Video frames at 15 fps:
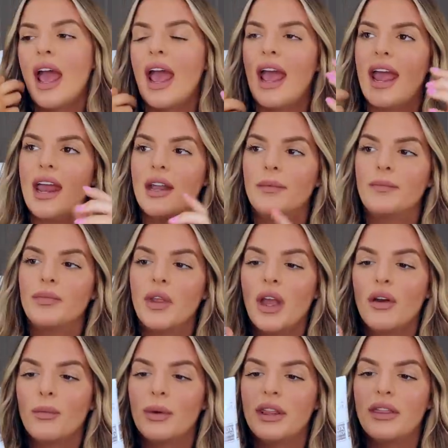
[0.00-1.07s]
And
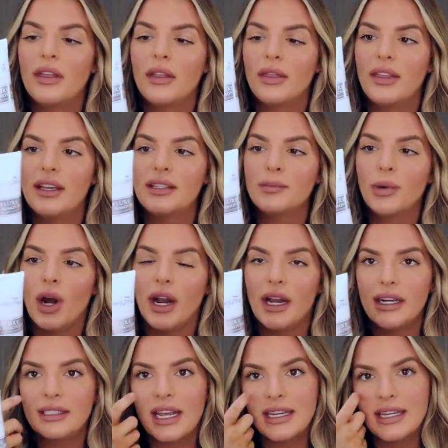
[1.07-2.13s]
with this
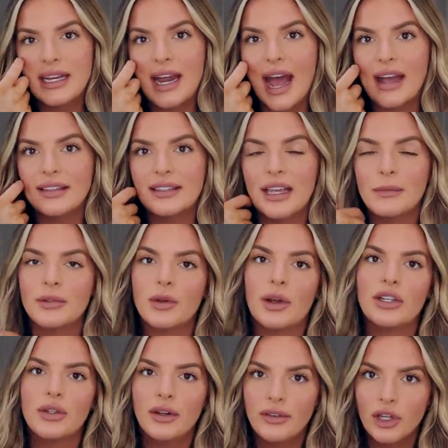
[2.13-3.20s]
product, I did ask them, so I
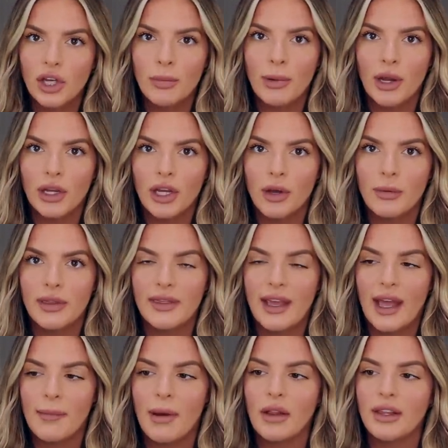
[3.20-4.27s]
do have a coupon code with
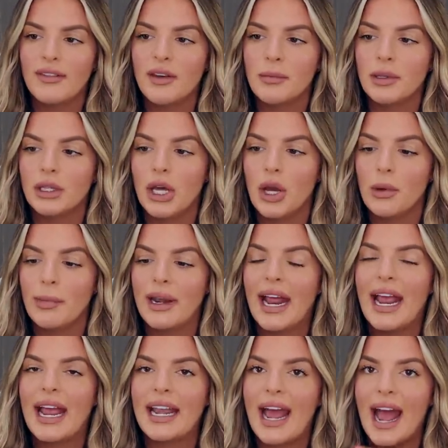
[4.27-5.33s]
them. I'll leave it below, but I
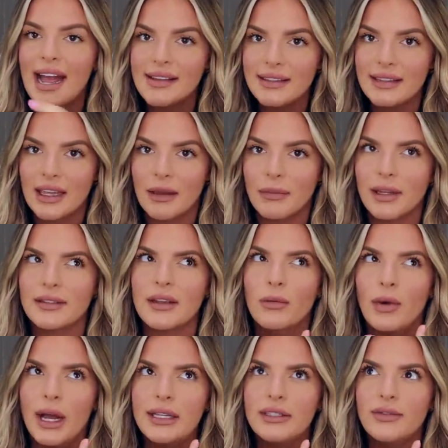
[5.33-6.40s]
had asked them because it
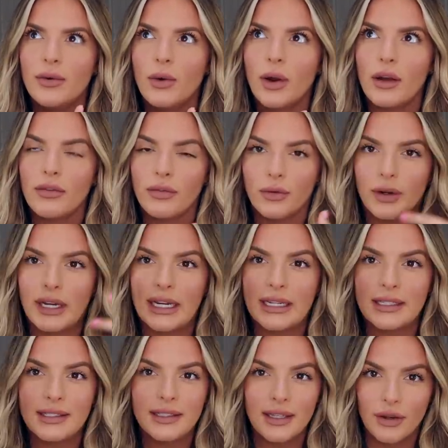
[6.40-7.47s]
was for a
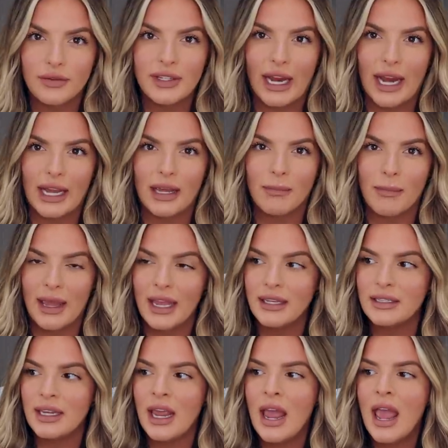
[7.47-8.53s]
free self-tanning
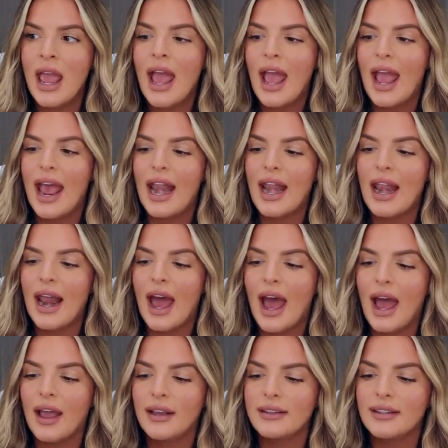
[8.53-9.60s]
mitt, and
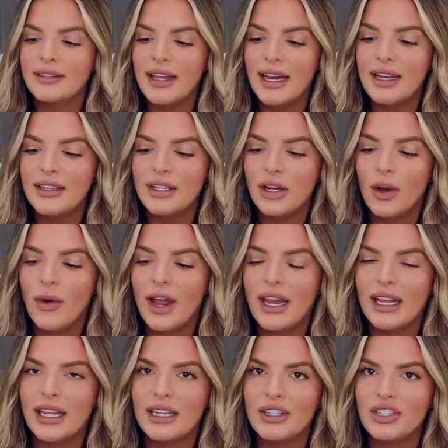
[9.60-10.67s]
I decided to go ahead
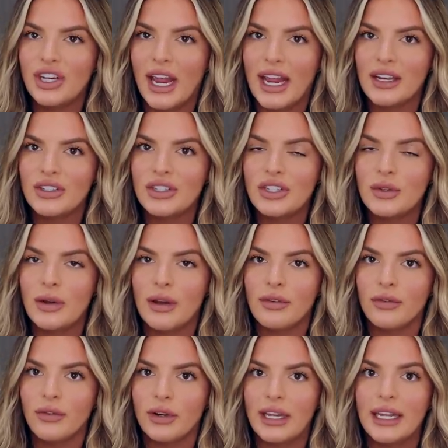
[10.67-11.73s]
and get it changed to a
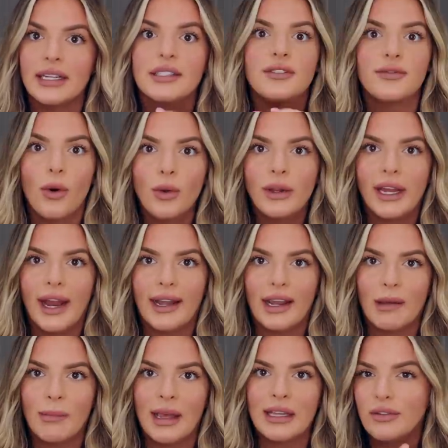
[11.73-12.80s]
free
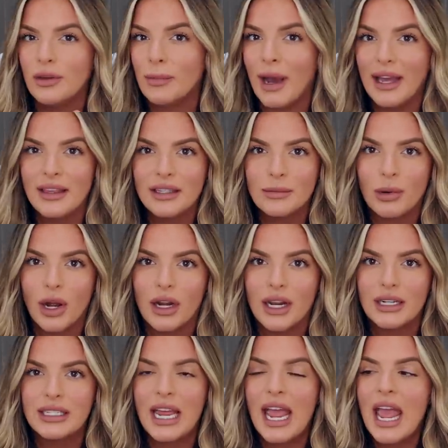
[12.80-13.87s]
exfoliating mitt. If you buy this
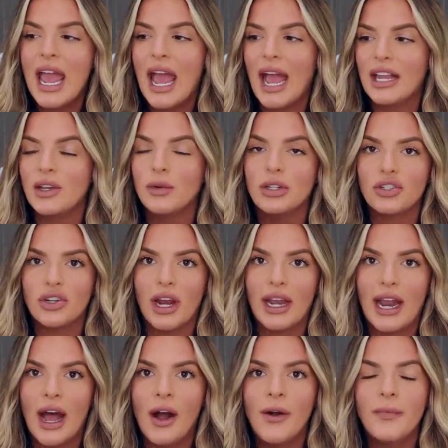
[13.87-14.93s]
product and you want to try
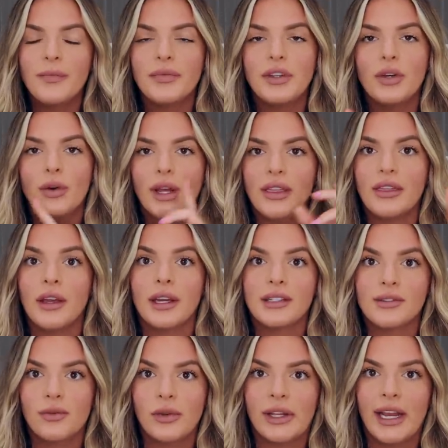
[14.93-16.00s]
it out, you'll get the
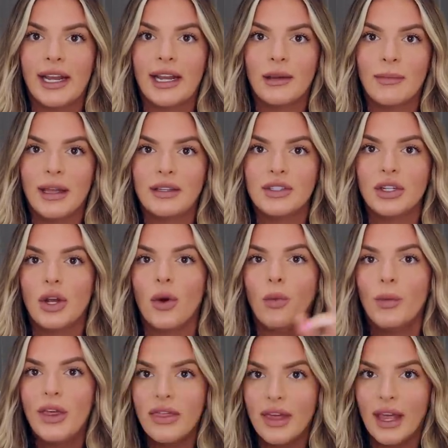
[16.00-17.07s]
exfoliating mitt to go
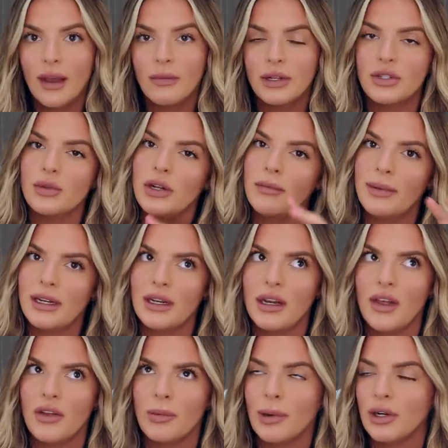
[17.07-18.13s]
with it, which would have been
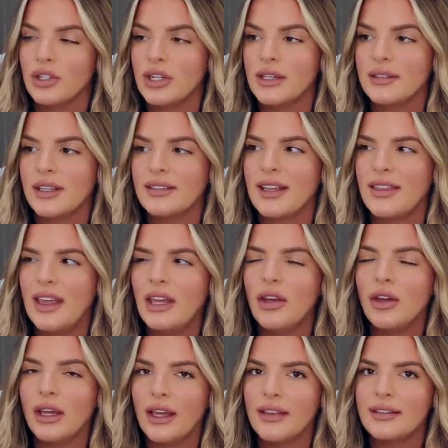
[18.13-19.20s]
another purchase because I think you
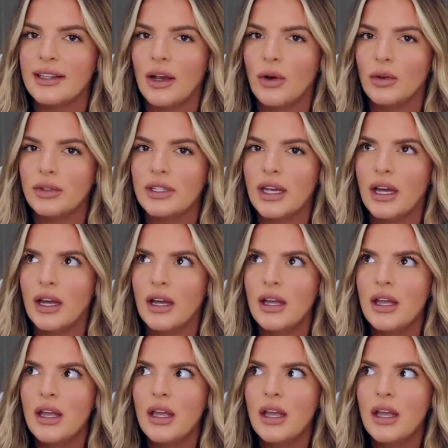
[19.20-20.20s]
can get this at Ulta